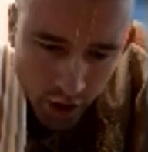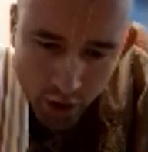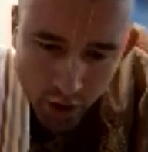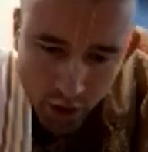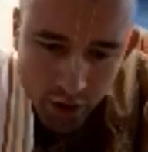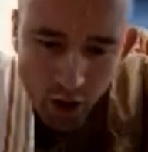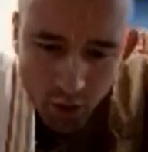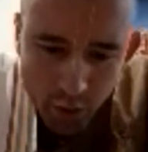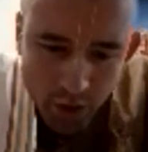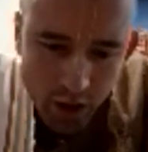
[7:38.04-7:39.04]
I don't know.
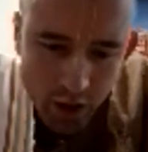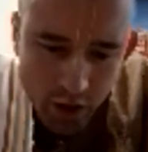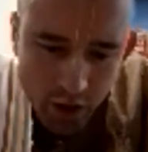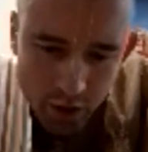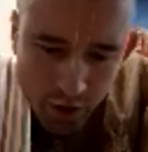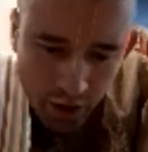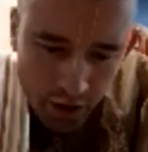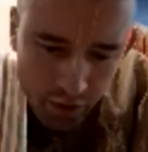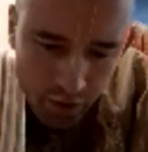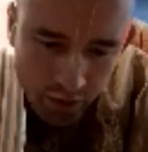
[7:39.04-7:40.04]
We didn't do this
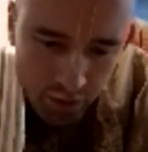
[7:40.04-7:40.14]
paragraph.